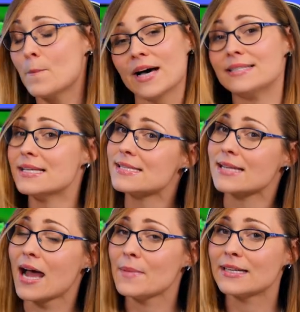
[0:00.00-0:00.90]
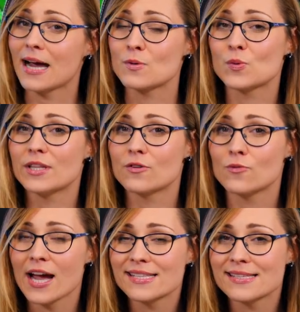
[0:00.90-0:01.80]
but this time it comes with the
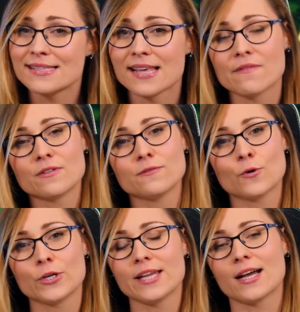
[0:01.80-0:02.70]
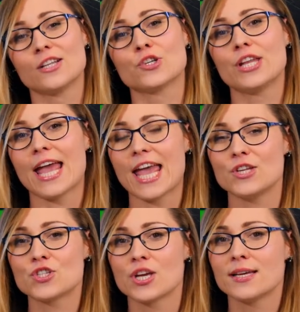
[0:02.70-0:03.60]
Ryzen 7
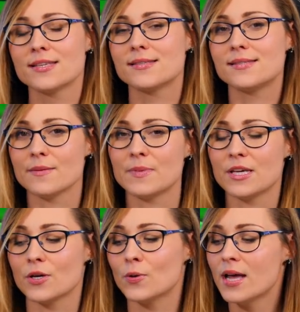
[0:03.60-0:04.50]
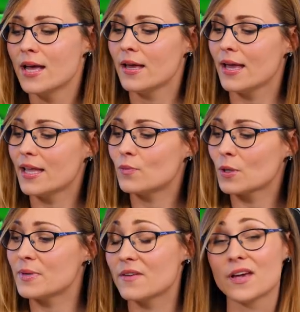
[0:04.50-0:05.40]
4800H CPU. It
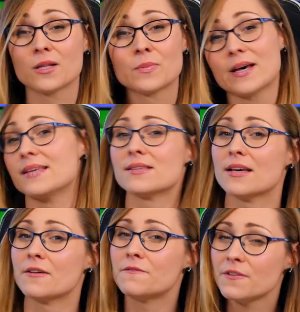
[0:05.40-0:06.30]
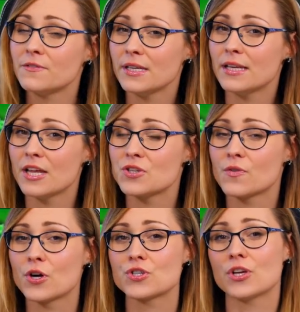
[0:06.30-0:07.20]
will be available as a 15 inch
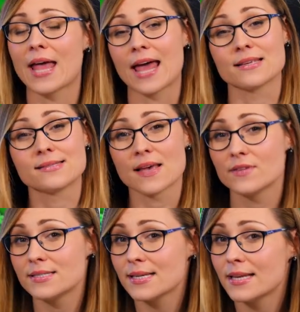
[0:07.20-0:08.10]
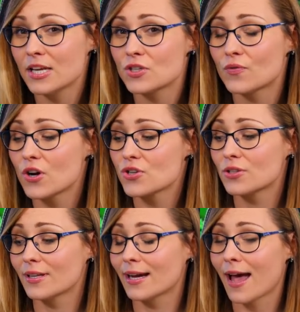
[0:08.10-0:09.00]
version and a 17 inch
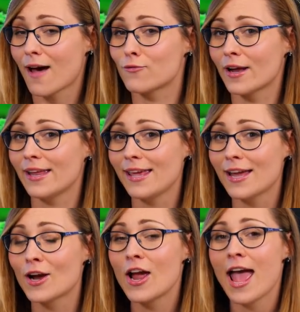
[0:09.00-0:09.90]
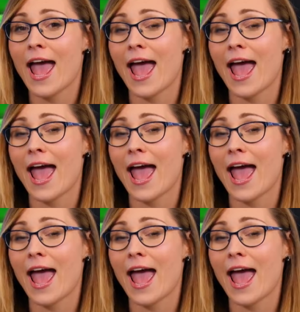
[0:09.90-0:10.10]
version like I have right here.